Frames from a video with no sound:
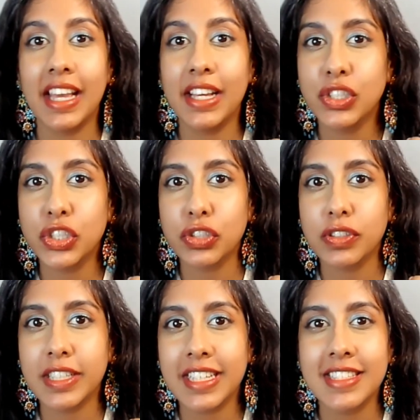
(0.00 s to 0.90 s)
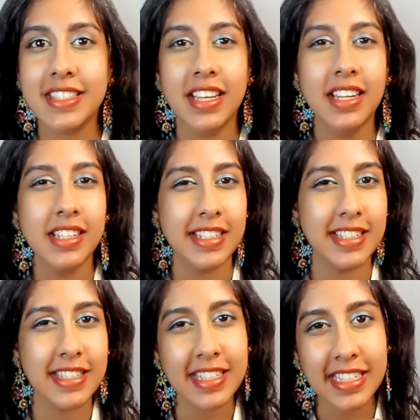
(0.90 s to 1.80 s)
injuries,
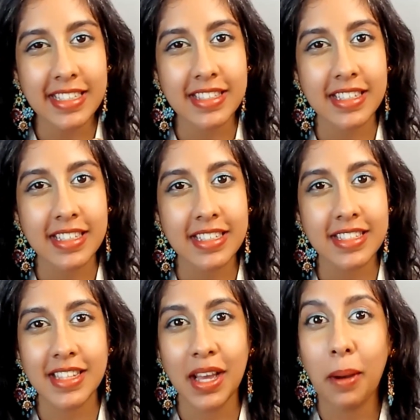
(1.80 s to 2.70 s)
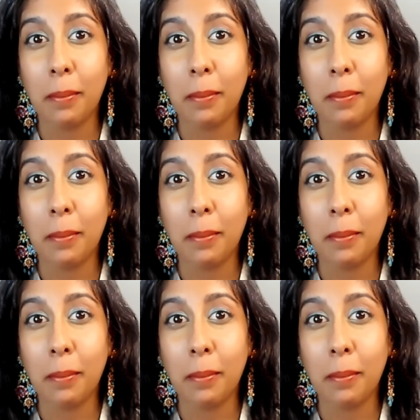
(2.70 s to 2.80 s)
diseases,